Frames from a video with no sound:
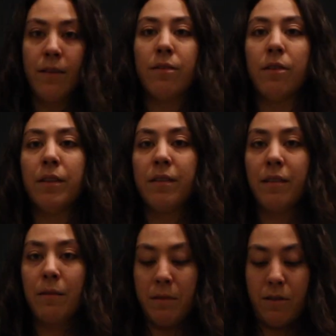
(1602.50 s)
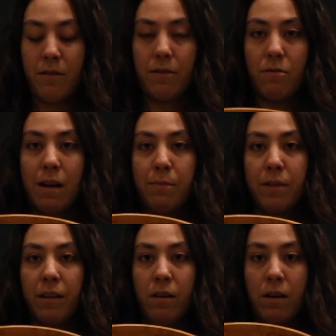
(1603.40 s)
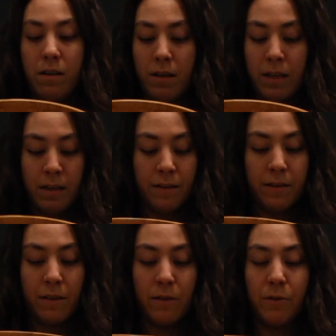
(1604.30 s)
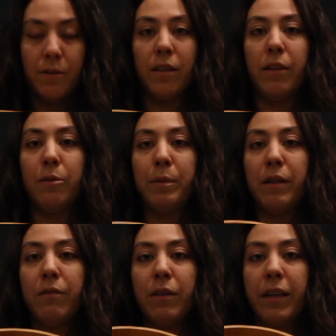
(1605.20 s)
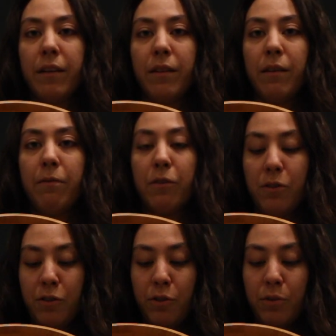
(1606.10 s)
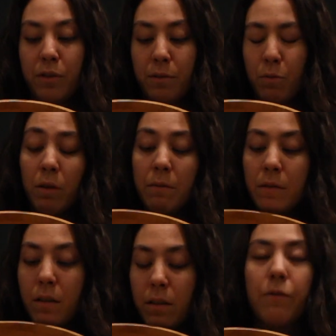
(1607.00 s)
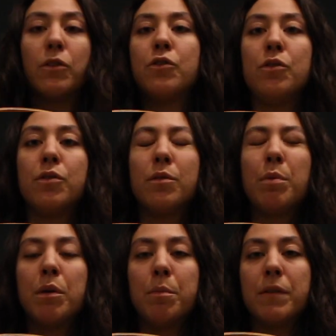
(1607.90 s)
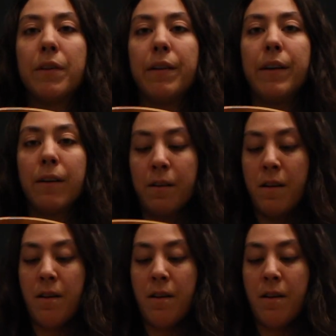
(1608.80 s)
so this is how much scraps I got. This includes a little bit of like the first juices, well, the first juices pulp is in here.